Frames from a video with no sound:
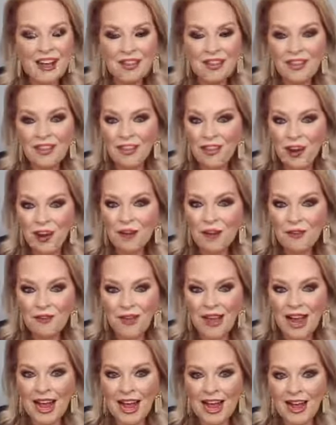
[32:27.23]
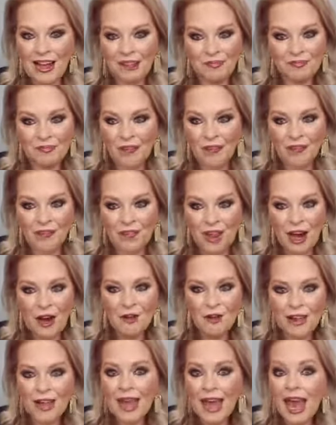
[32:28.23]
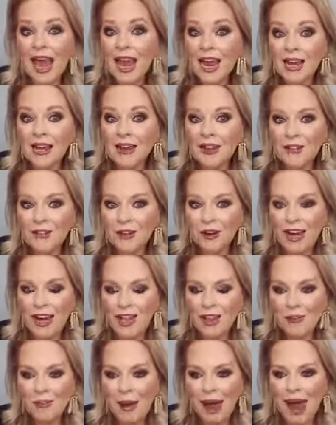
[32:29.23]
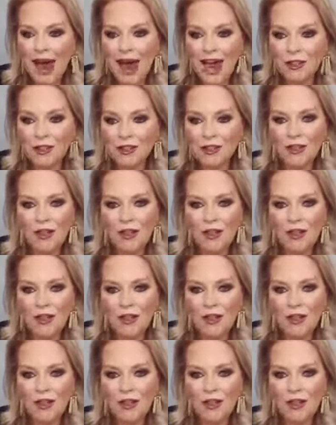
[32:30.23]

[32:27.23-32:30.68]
there's a case for each patch.